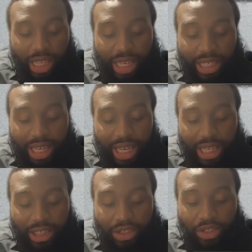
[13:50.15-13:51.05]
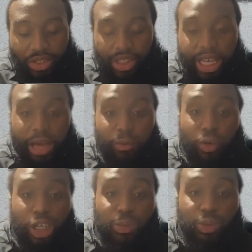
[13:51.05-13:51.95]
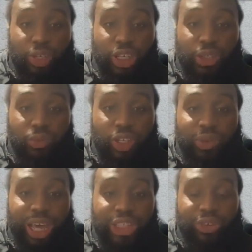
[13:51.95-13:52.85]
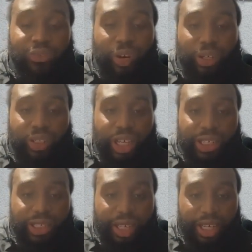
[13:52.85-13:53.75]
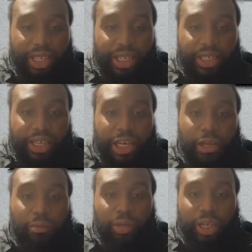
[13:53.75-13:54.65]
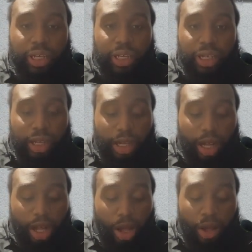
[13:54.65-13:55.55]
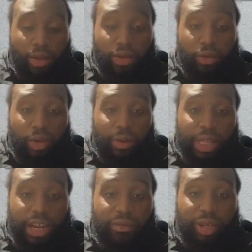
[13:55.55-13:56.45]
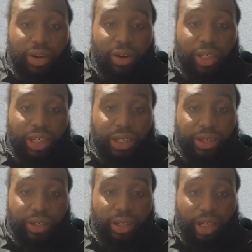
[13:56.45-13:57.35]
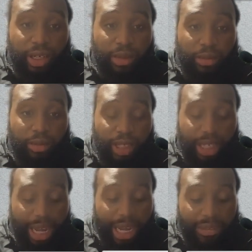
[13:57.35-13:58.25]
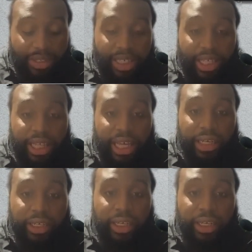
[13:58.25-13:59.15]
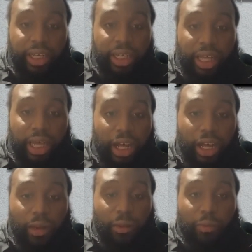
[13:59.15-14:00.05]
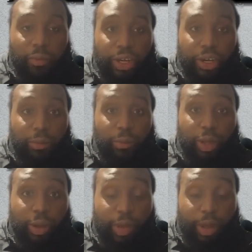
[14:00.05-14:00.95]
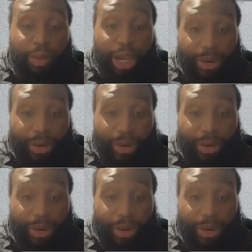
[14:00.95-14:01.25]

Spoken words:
age gap was between when you had your first and your second, but all the women that have been on here tonight have said that their the bearing